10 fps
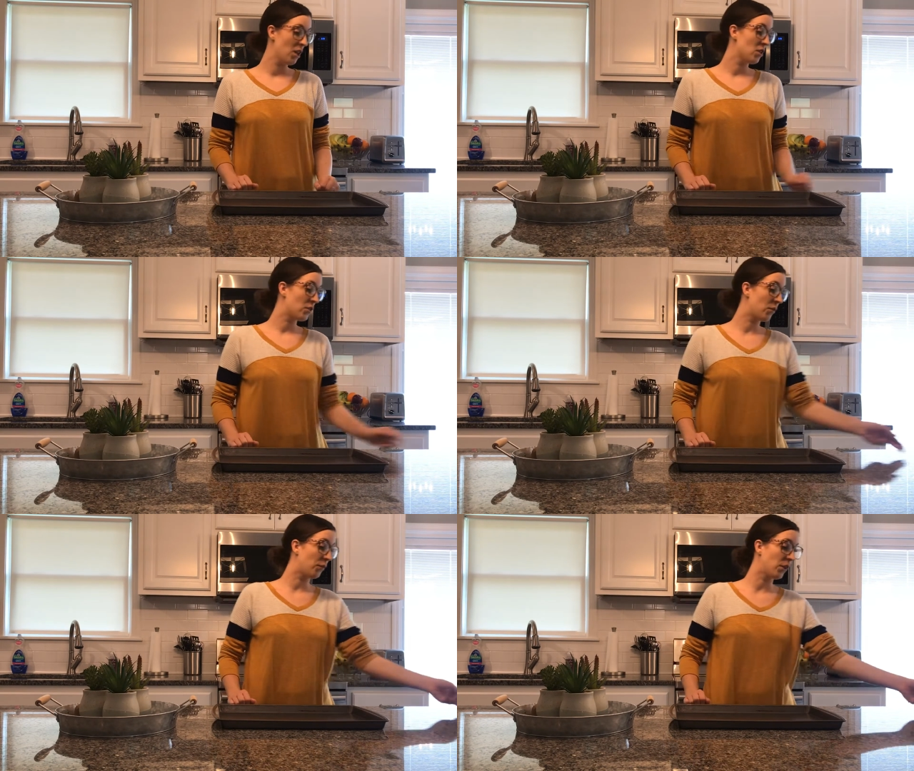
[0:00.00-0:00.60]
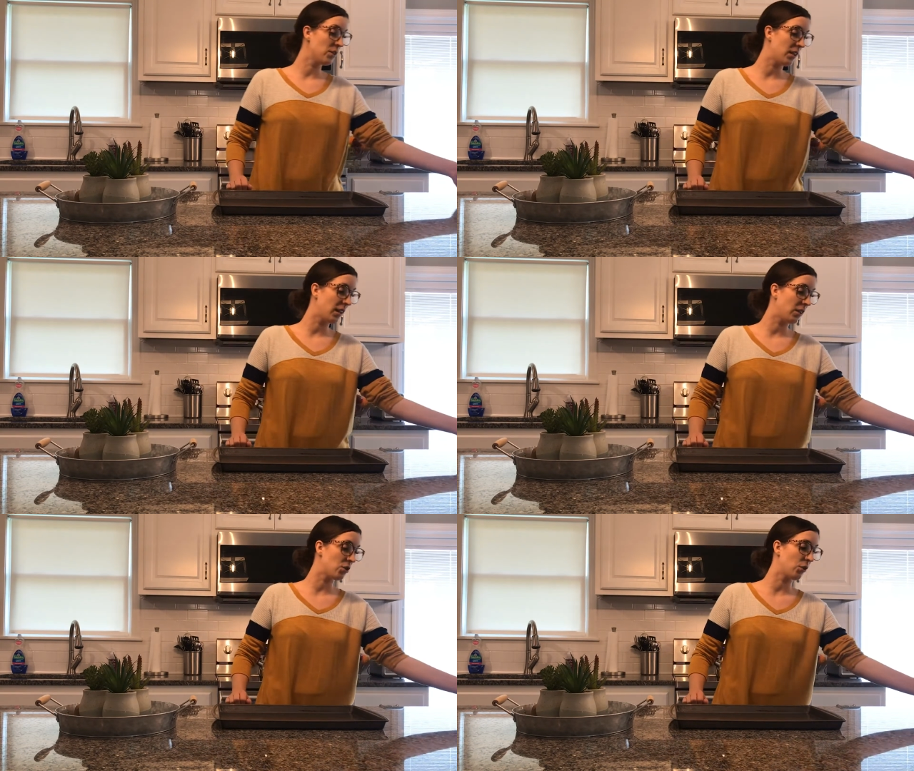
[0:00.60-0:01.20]
So the first thing
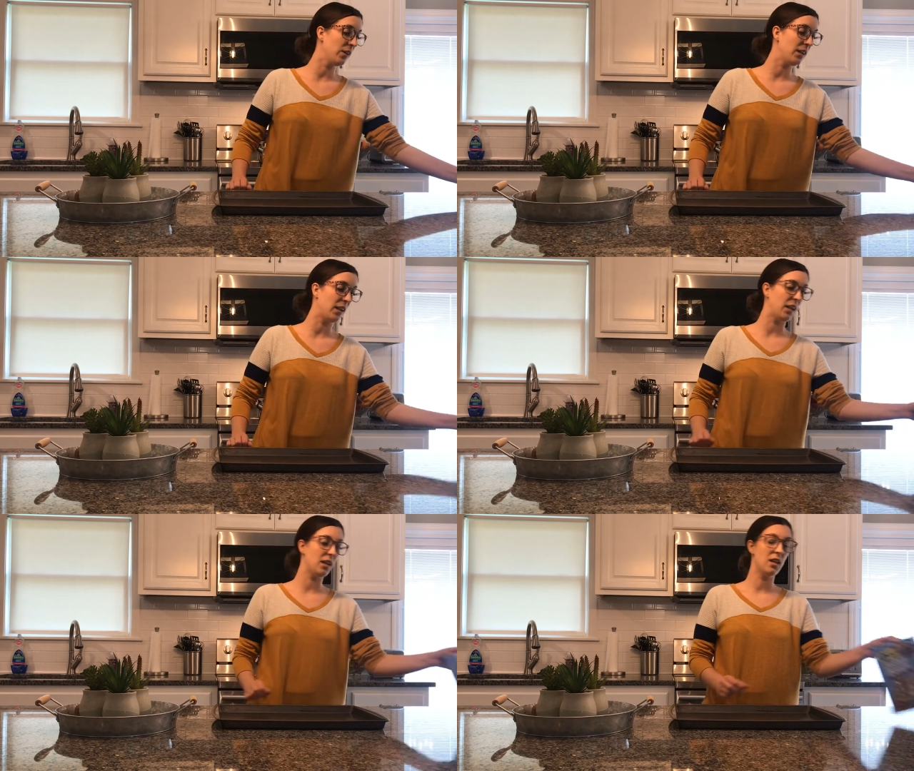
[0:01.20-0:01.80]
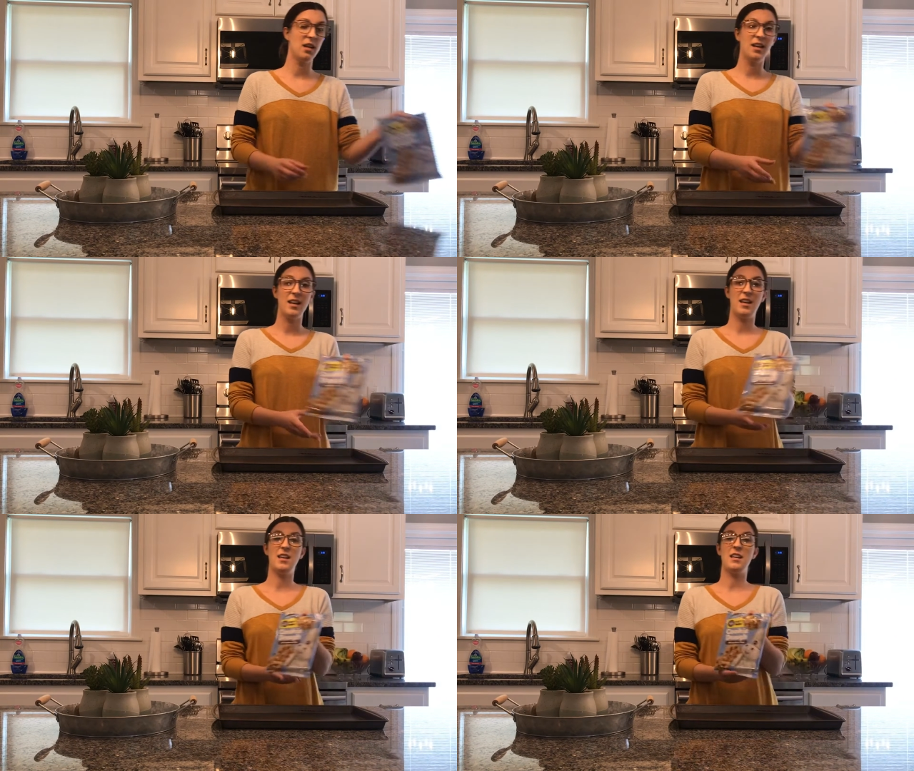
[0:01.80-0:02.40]
that you're going to need
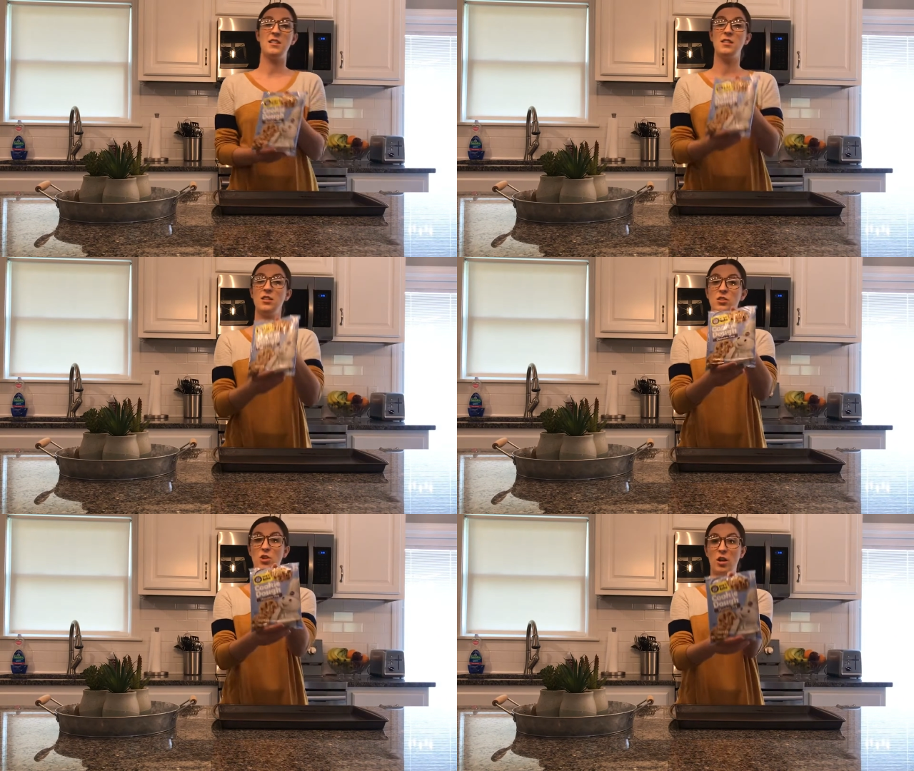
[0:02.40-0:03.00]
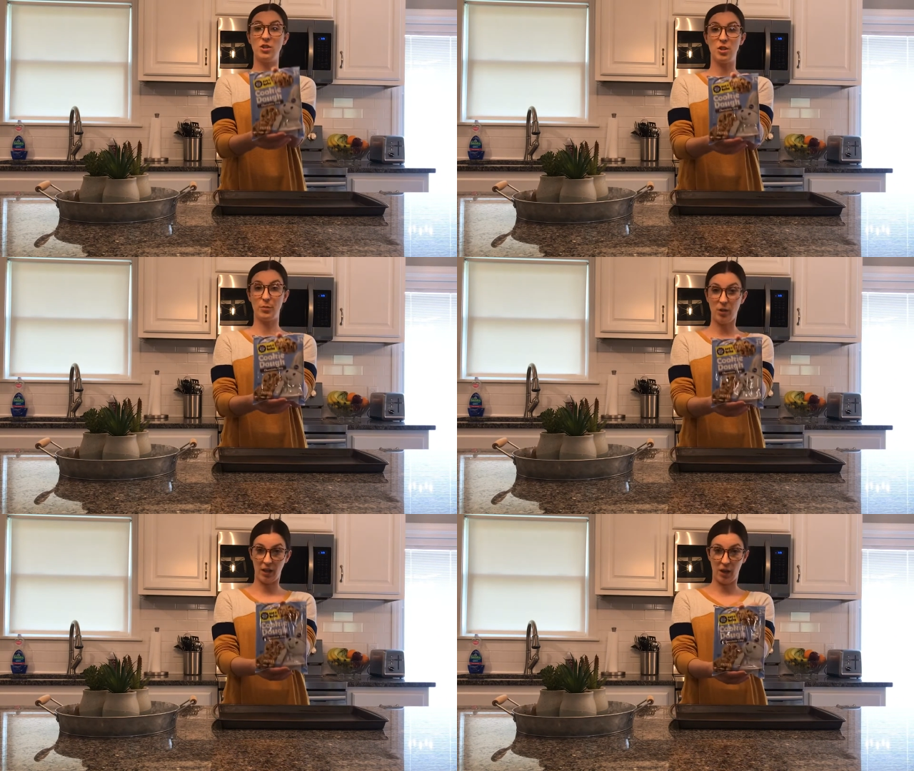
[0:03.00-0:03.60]
is chocolate chip
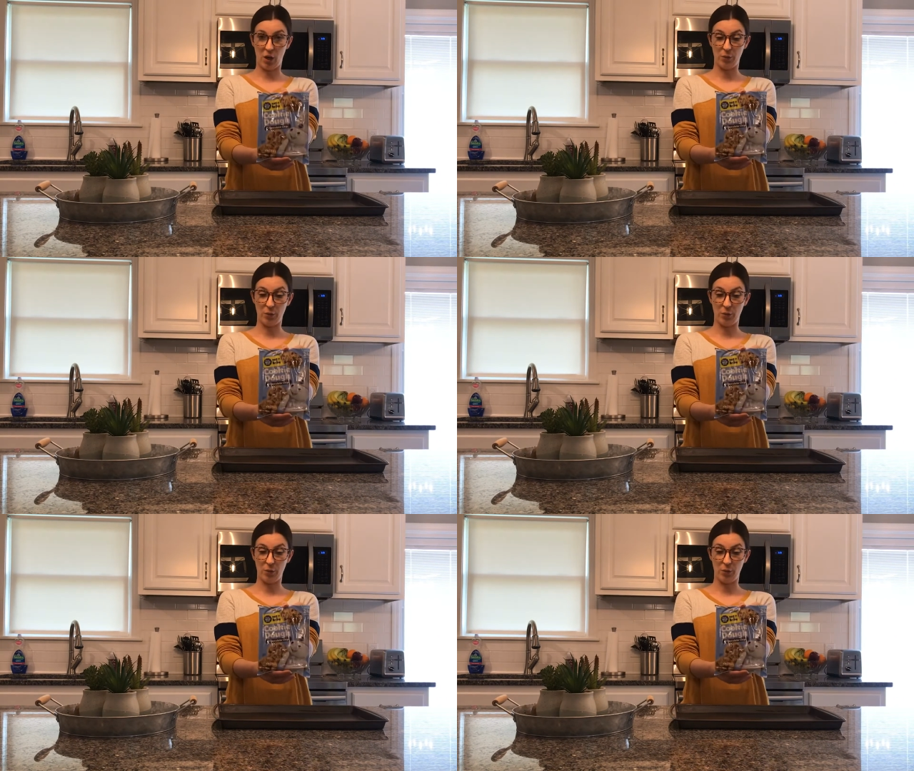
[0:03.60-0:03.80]
cookie dough.